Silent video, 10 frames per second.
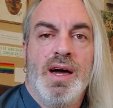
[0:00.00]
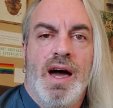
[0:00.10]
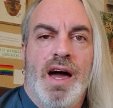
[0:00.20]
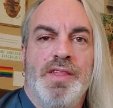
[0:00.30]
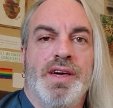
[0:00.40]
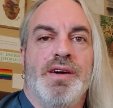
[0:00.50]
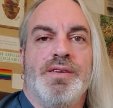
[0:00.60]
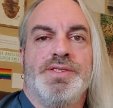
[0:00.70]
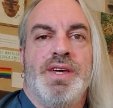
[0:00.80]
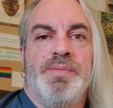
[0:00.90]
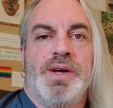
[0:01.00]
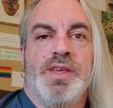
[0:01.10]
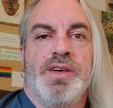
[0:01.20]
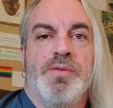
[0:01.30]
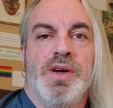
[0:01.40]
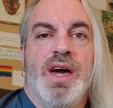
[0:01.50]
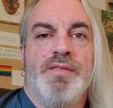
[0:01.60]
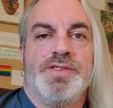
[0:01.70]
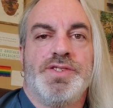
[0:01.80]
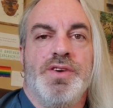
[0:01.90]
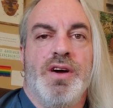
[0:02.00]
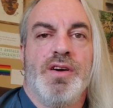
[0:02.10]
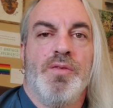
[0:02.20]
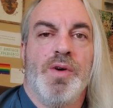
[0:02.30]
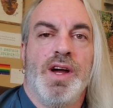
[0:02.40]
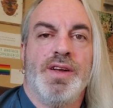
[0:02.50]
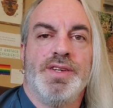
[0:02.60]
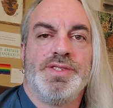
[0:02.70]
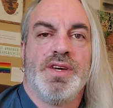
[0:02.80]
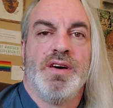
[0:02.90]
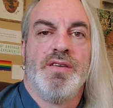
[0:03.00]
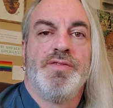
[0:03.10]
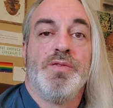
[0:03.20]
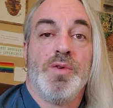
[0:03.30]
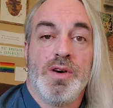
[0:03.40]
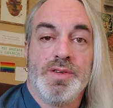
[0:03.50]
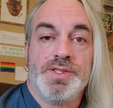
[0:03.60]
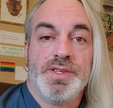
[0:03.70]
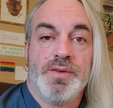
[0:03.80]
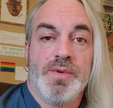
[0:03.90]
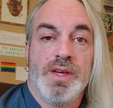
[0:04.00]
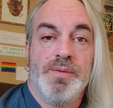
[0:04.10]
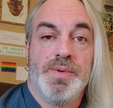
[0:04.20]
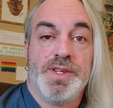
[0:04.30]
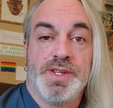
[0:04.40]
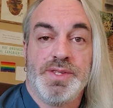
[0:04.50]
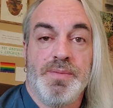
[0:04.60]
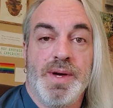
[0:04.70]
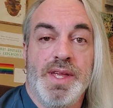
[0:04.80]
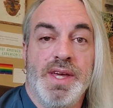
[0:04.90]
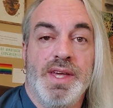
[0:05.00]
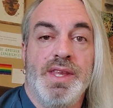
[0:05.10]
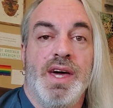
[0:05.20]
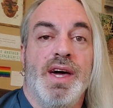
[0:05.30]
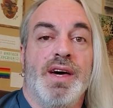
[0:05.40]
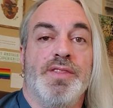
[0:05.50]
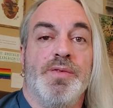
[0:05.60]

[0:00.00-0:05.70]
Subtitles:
I think typically we have a strong awareness of the roles that we participate in and the